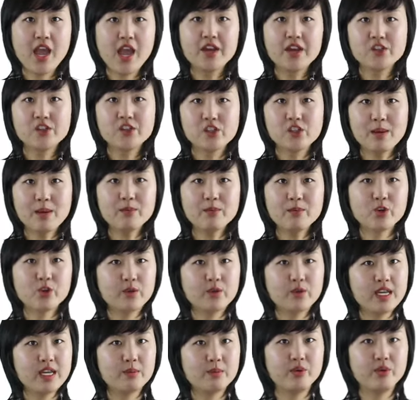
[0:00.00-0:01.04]
Some
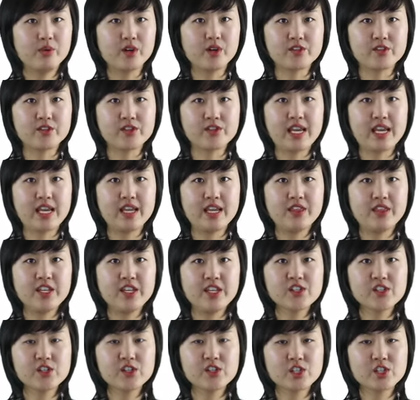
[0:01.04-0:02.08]
Korean books say
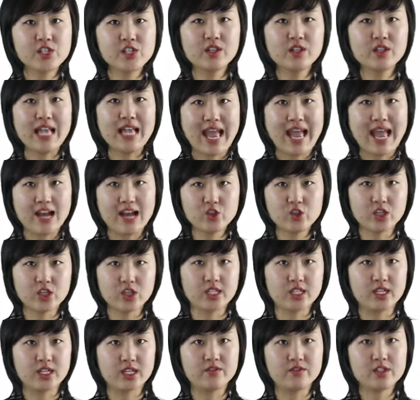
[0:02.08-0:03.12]
these are still
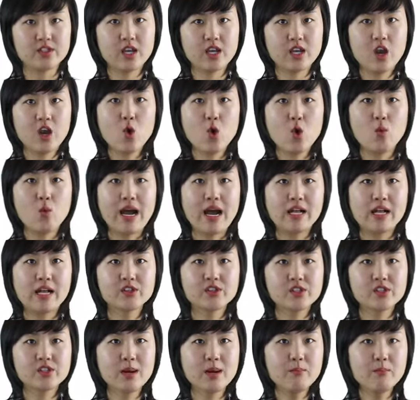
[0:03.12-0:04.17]
adjectives, while
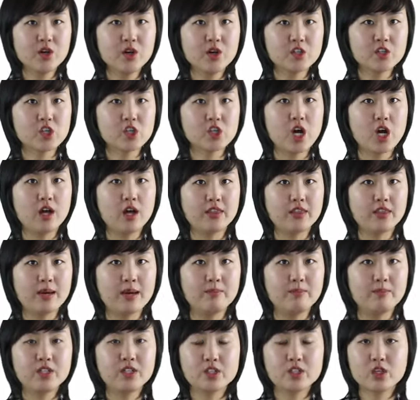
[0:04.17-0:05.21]
some books call
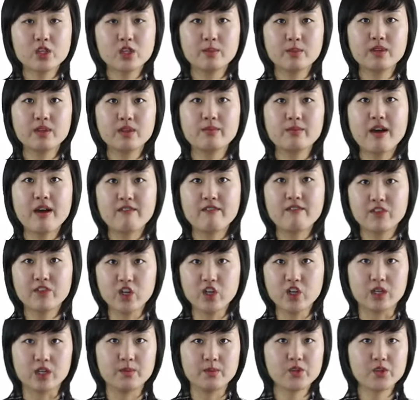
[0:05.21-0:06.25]
them descriptive
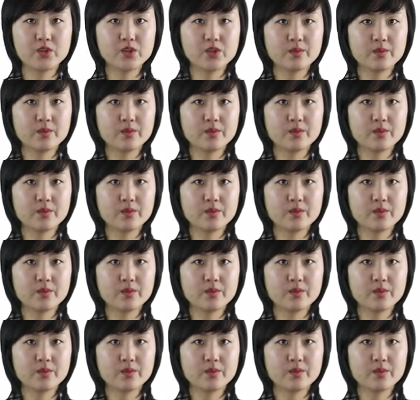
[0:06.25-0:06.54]
verbs.